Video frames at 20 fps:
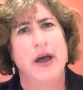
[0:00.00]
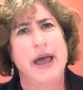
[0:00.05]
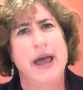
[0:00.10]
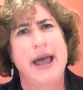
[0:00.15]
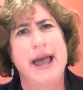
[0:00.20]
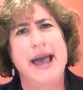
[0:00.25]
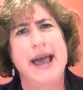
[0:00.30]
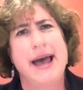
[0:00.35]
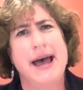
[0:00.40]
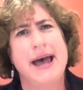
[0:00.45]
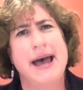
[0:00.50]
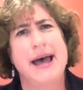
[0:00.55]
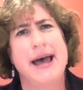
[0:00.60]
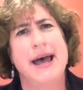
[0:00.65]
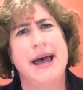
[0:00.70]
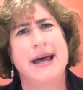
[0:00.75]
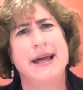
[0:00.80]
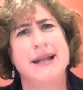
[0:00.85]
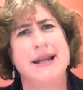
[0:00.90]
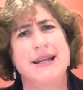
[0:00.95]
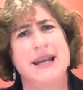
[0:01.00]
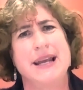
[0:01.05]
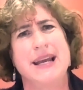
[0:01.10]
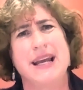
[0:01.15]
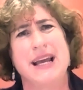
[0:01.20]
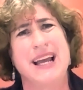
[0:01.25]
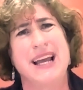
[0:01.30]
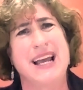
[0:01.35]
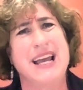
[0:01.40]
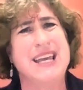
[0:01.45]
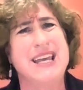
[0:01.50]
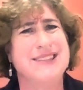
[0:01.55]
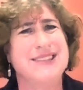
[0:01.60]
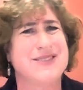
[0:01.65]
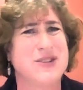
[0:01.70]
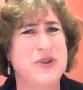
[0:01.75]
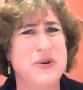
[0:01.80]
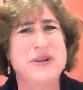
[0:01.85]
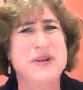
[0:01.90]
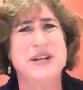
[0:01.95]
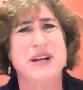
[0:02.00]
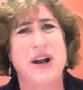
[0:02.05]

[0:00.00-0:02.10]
and he's doing